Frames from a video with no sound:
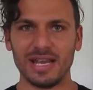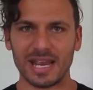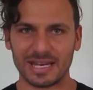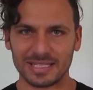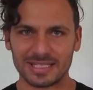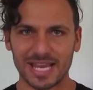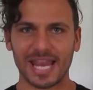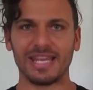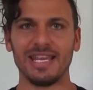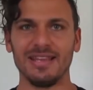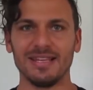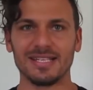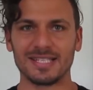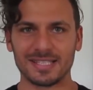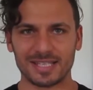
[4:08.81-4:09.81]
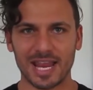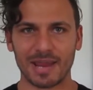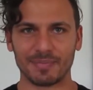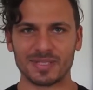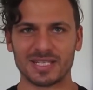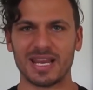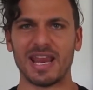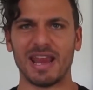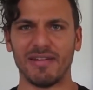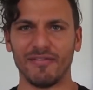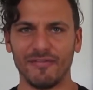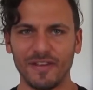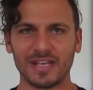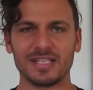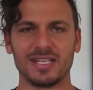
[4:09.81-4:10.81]
in taking the steps in
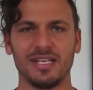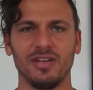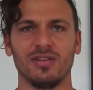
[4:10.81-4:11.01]
fixing